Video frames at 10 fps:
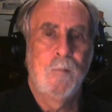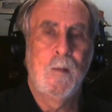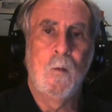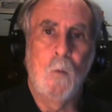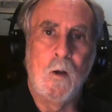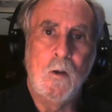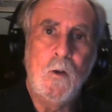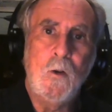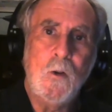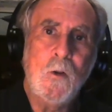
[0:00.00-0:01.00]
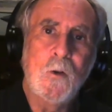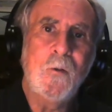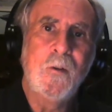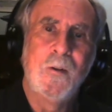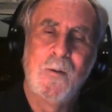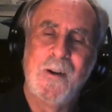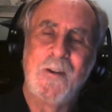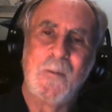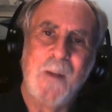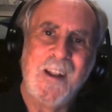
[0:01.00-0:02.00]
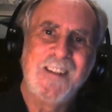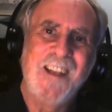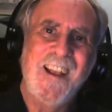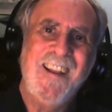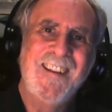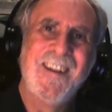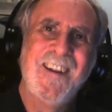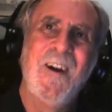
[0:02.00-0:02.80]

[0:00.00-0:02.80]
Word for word: And when you do, what does your brain say?